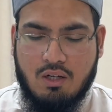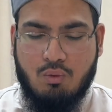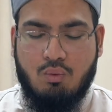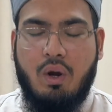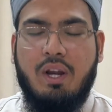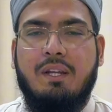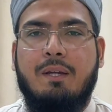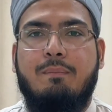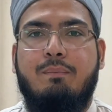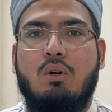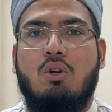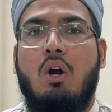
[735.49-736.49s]
writing a
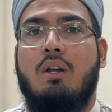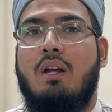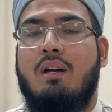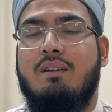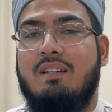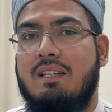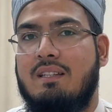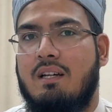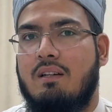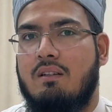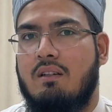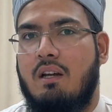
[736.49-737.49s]
book on Aqidah
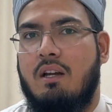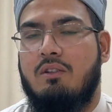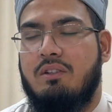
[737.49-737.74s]
and